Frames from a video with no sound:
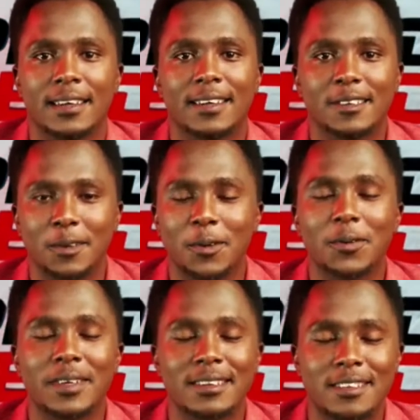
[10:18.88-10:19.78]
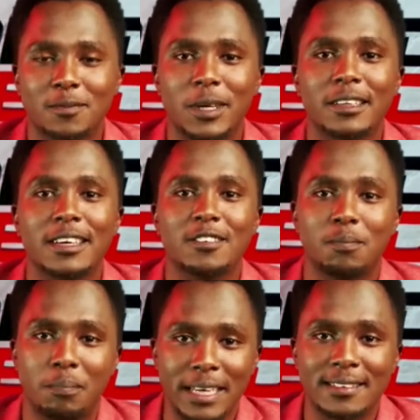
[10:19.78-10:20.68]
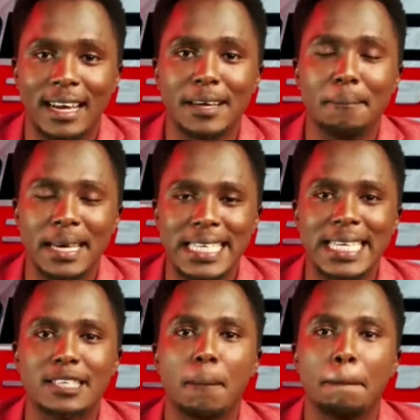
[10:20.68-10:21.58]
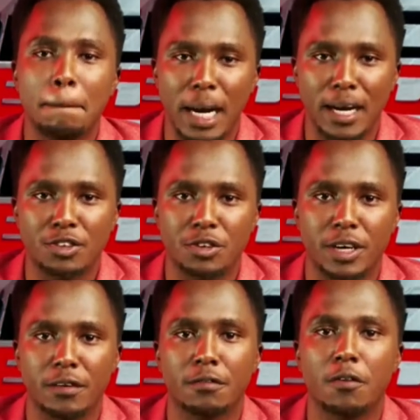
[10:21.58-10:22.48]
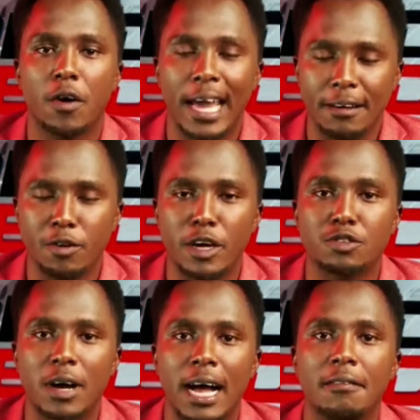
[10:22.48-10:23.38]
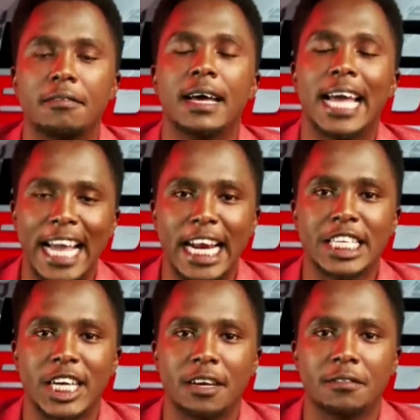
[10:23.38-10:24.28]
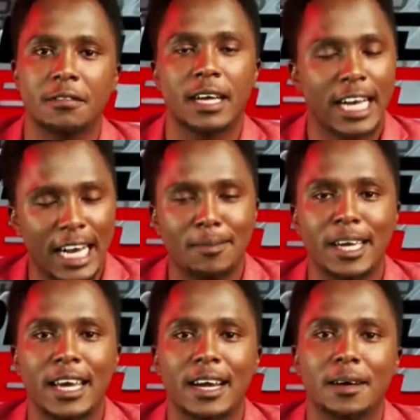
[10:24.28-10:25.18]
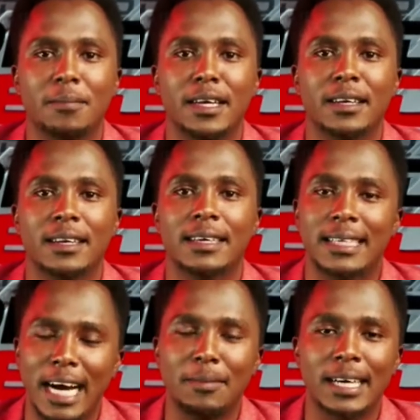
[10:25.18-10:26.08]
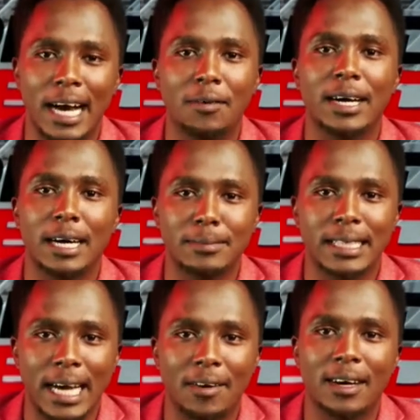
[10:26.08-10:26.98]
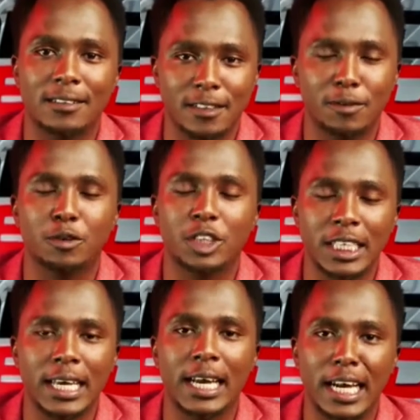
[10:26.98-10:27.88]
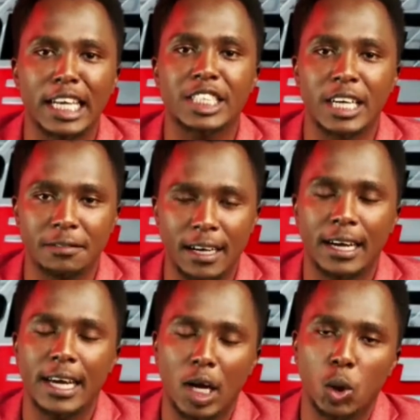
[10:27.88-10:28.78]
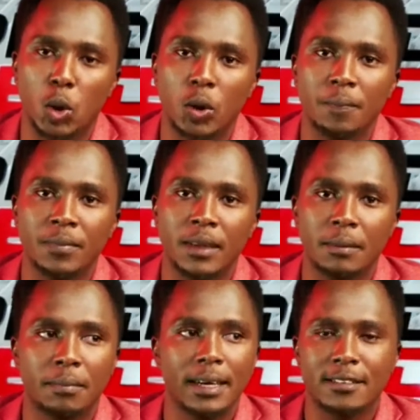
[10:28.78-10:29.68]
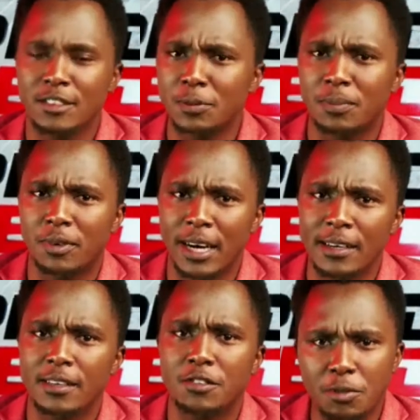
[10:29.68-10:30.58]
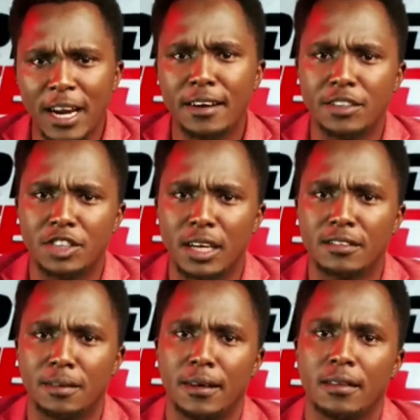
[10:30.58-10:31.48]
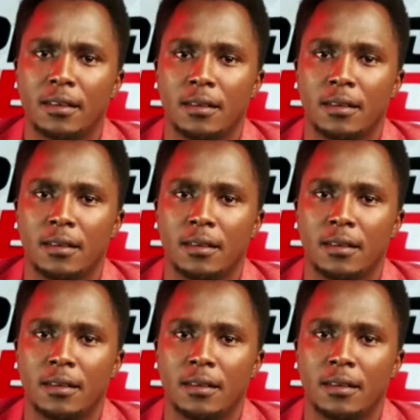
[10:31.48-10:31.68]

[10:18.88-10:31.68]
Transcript: So this bill is basically making it mandatory for everyone to have NHIF kama KRA pin. Kama kawa kama dawa lazima ushike NHIF card yako. But it's cheap, right? It's 300 shillings a month.